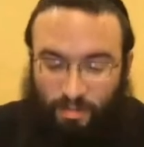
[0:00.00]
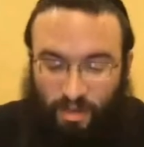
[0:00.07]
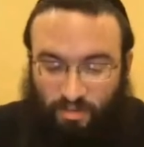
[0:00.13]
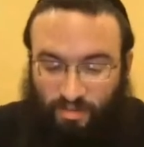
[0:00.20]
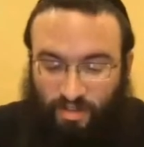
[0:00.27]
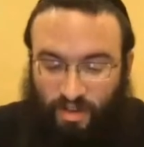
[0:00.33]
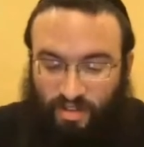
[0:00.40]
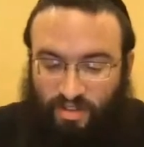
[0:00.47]
it
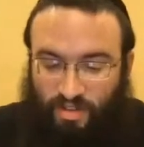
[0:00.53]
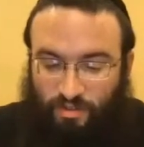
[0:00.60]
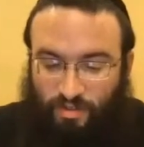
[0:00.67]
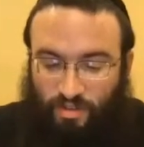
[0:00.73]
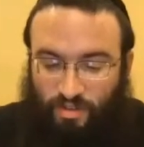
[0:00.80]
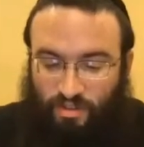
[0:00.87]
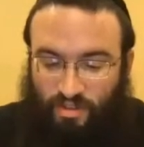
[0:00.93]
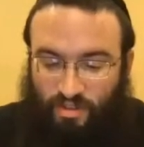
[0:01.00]
becomes very
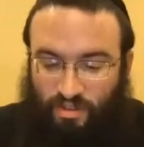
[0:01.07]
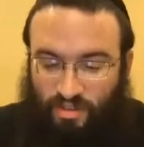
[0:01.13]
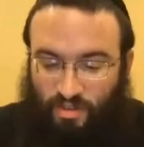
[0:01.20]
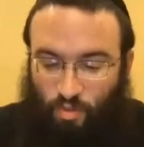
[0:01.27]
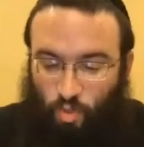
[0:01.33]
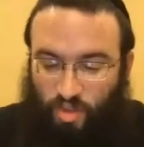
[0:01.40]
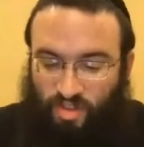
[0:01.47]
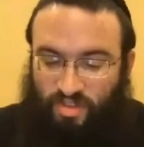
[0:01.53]
difficult
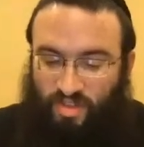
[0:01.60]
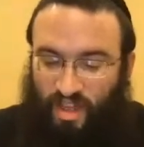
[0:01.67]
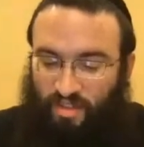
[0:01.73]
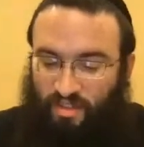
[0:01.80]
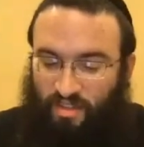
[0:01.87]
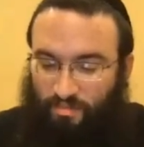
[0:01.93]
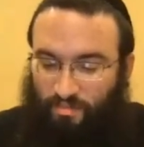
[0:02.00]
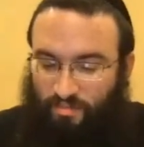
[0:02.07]
to
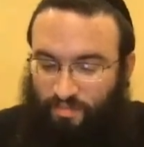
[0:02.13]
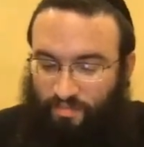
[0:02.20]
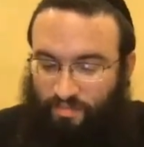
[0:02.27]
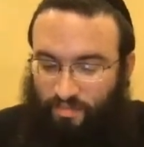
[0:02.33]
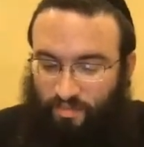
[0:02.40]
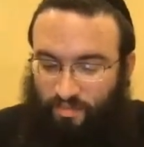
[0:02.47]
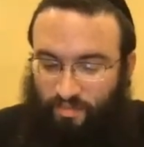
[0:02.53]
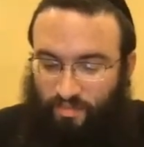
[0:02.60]
withstand them.
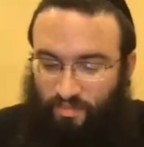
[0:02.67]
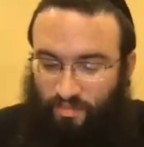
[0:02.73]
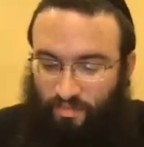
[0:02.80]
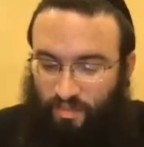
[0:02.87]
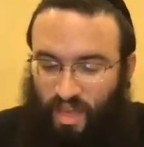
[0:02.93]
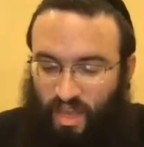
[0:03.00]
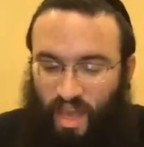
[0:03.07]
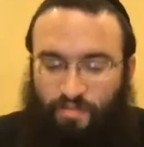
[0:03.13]

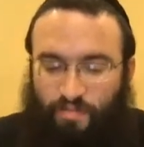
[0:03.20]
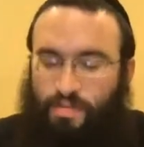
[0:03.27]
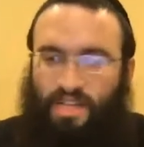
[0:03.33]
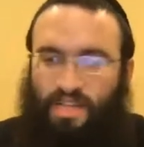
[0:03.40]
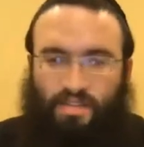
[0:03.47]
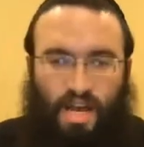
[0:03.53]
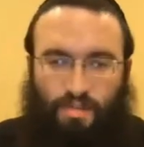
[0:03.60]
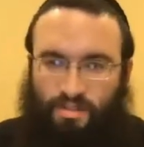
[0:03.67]

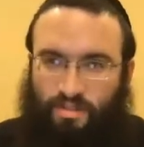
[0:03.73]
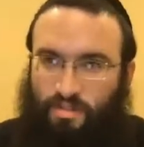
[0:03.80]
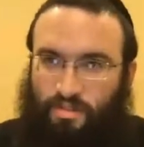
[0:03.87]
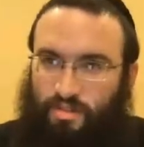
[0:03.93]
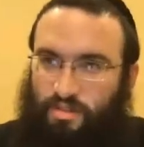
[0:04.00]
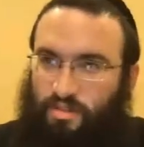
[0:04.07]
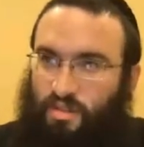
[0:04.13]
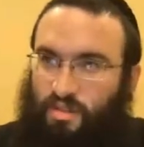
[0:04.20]
Everybody has
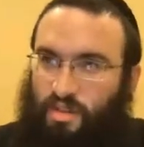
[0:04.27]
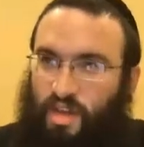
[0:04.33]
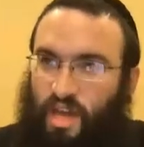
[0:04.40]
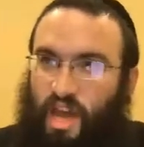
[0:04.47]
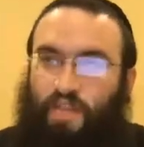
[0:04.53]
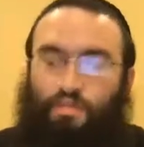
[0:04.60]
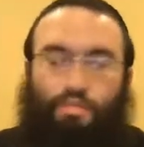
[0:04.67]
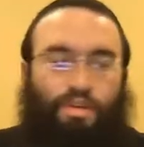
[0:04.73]
obstacles.
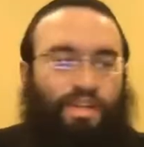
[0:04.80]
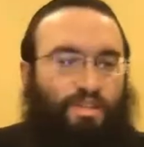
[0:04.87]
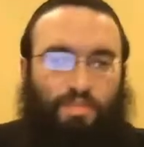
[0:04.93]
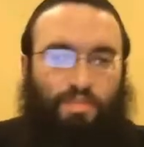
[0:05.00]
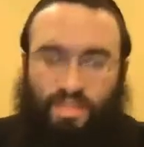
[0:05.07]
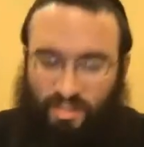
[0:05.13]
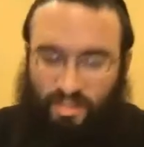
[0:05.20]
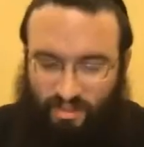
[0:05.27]
Everybody
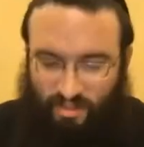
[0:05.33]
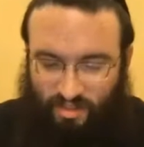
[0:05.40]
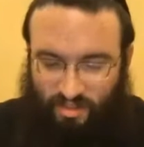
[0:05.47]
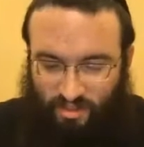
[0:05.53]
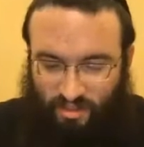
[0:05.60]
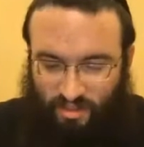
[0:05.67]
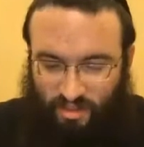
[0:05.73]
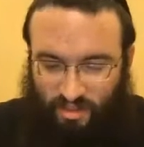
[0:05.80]
has
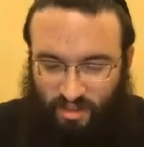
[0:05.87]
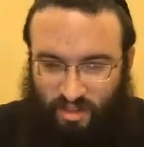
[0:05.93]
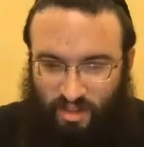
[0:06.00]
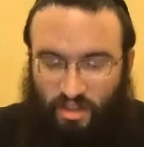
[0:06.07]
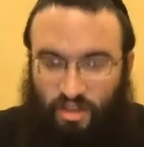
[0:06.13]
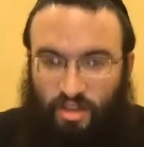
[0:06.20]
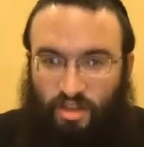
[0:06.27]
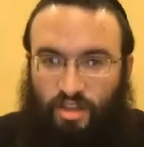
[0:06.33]
manias.
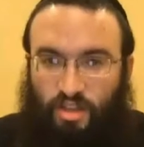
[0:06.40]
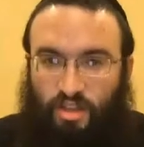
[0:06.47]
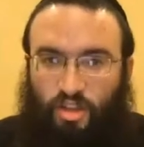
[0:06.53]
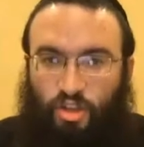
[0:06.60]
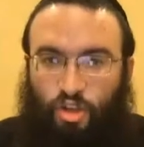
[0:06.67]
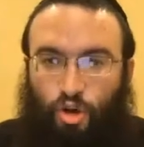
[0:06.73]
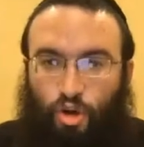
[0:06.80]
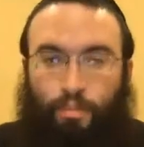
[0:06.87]

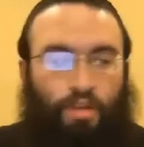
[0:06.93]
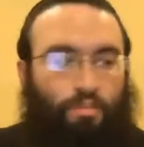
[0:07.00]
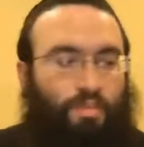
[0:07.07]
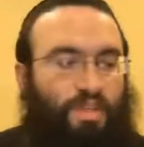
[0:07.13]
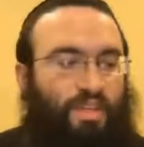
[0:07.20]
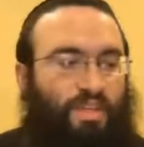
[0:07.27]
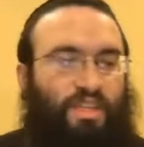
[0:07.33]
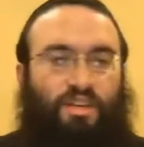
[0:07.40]
But
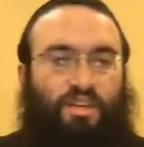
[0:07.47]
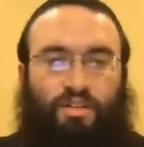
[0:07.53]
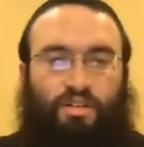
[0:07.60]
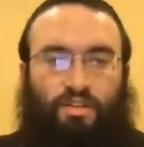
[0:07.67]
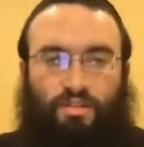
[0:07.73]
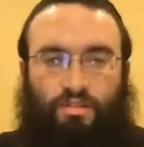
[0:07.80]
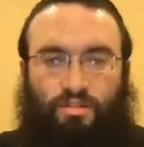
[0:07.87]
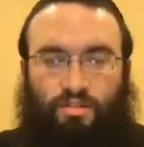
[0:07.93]
a
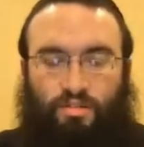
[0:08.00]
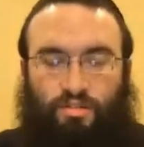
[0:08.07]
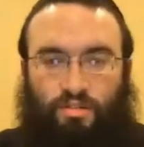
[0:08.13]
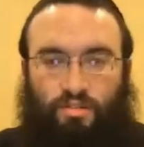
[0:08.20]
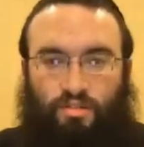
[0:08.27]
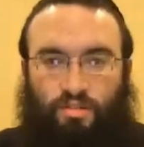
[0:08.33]
mania